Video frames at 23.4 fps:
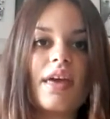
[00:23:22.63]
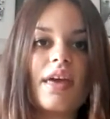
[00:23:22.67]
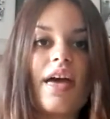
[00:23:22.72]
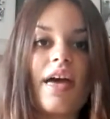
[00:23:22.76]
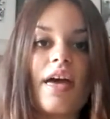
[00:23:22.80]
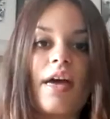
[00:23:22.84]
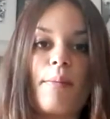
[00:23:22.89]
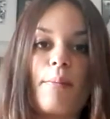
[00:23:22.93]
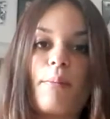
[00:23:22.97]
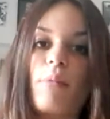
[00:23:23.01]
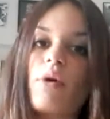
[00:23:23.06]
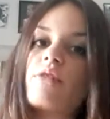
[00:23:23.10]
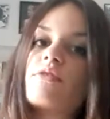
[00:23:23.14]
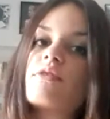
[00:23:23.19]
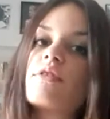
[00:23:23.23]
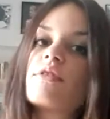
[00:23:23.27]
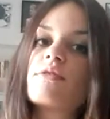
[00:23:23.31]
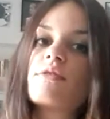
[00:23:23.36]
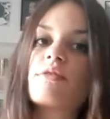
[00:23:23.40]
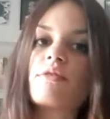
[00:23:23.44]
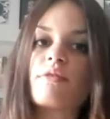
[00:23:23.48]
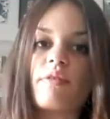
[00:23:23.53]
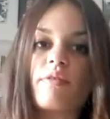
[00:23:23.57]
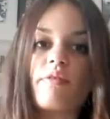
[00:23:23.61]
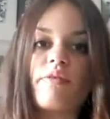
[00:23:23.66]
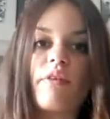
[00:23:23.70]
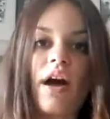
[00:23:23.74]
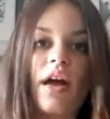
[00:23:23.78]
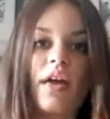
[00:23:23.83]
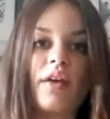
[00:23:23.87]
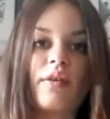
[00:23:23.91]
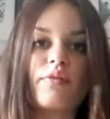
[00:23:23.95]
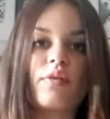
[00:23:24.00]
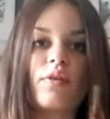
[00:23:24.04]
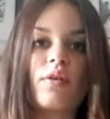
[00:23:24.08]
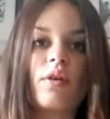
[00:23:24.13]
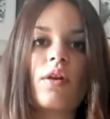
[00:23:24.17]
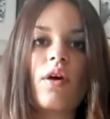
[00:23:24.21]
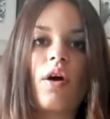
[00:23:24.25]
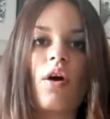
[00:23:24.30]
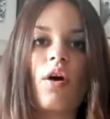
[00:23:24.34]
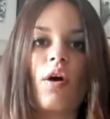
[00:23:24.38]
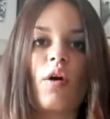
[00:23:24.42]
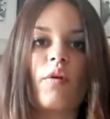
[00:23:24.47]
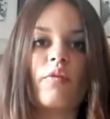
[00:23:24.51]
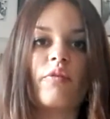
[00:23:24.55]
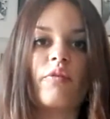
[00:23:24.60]
a modern revival
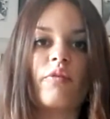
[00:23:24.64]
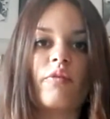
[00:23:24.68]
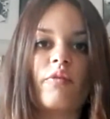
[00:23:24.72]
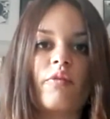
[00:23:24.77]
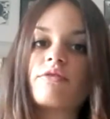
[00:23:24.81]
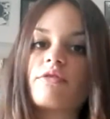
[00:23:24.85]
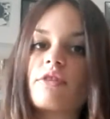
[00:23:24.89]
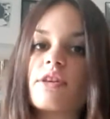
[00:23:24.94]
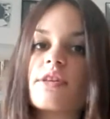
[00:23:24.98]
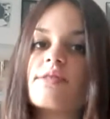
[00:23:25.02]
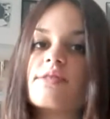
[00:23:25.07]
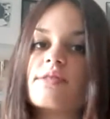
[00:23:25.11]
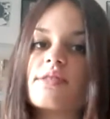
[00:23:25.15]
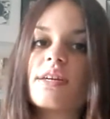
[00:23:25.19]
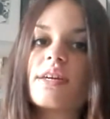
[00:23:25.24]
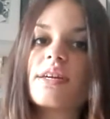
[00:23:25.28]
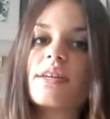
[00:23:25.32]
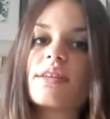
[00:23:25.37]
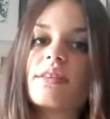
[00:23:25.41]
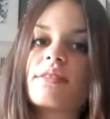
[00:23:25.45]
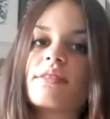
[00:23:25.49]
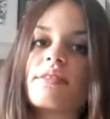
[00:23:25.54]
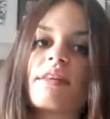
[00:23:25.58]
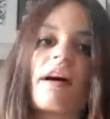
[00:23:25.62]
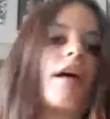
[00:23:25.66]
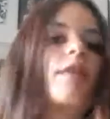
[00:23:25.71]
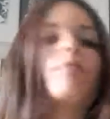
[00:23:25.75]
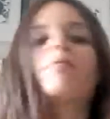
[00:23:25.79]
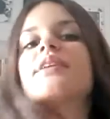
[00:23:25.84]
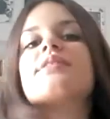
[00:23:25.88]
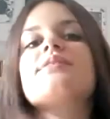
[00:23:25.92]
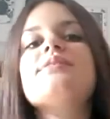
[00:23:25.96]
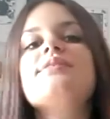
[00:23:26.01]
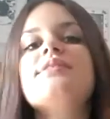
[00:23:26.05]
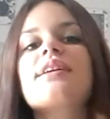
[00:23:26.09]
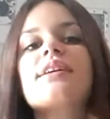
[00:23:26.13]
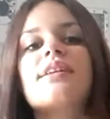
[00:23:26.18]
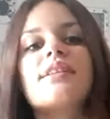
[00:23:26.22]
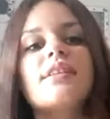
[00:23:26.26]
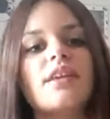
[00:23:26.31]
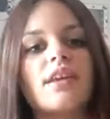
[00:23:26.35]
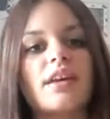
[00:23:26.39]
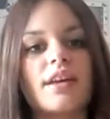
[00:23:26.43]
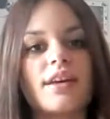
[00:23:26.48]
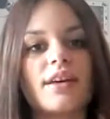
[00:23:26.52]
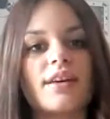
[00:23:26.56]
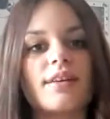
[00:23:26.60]
of an artistic, timeless
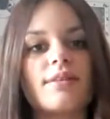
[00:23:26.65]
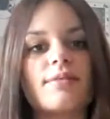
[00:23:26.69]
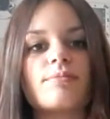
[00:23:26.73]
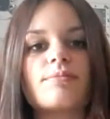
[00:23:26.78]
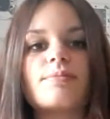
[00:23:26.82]
technique.